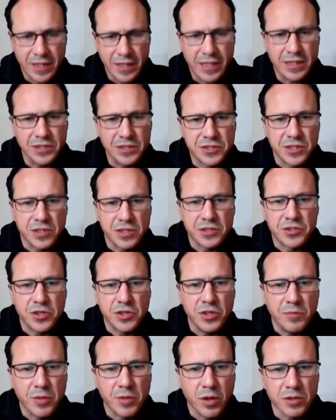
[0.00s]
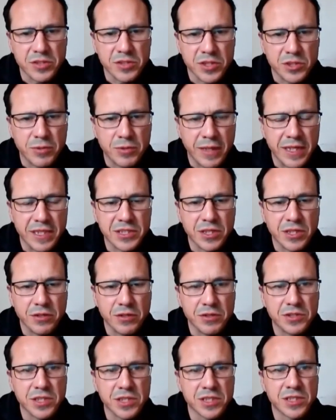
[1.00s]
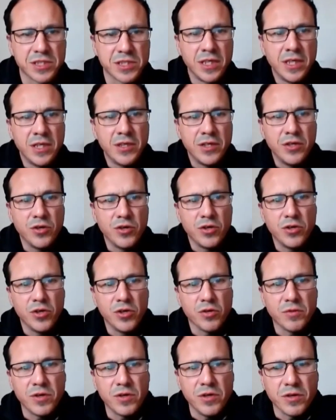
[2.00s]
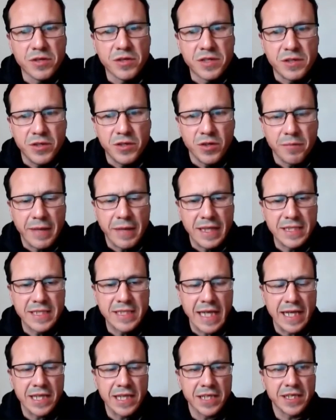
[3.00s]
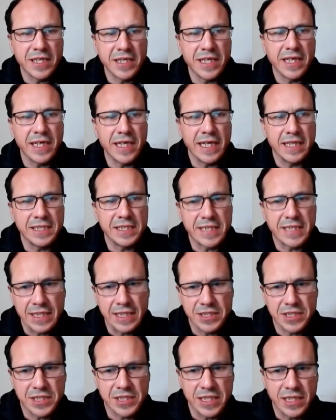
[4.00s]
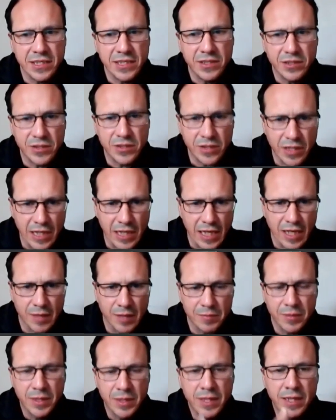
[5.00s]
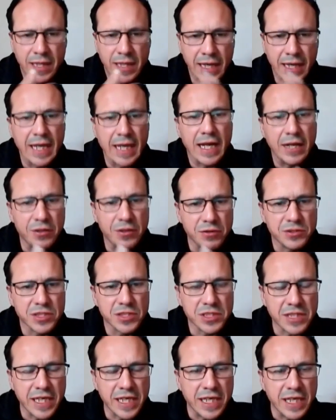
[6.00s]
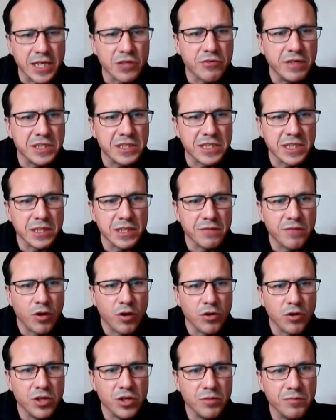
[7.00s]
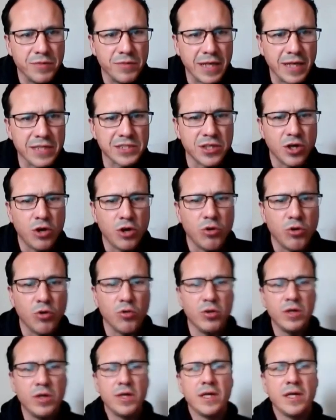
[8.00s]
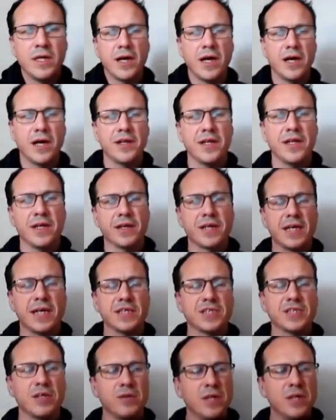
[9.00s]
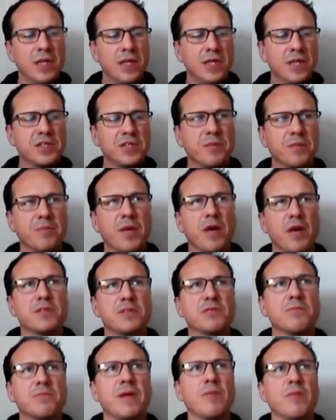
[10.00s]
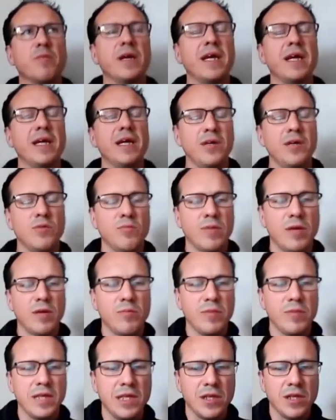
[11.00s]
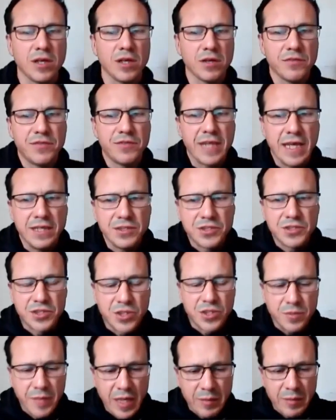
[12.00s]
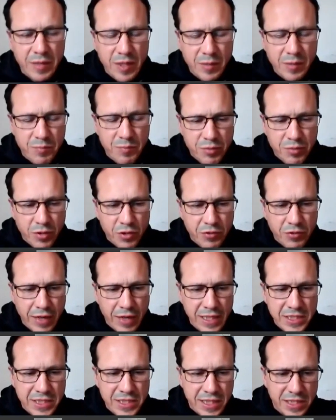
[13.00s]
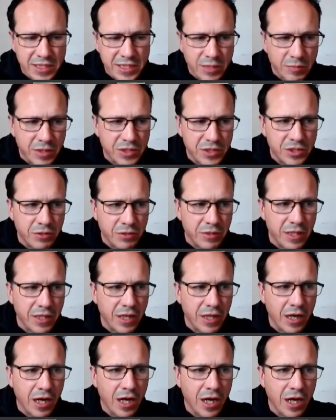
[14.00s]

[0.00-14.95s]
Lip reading: into the 2 blocks of 20. So you're maintaining the intensity, and you're just increasing the volume. That's the whole idea. Okay, so Mokes, when we look then to maybe progress things, and we're doing